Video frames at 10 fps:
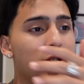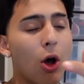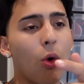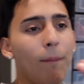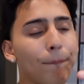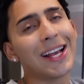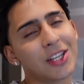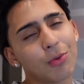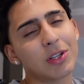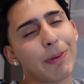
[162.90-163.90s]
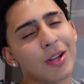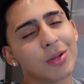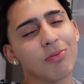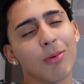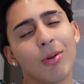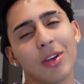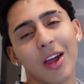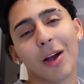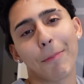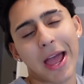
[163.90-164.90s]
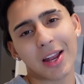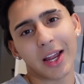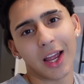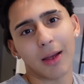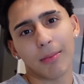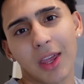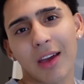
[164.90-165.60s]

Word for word: So, as a responsible young man I am,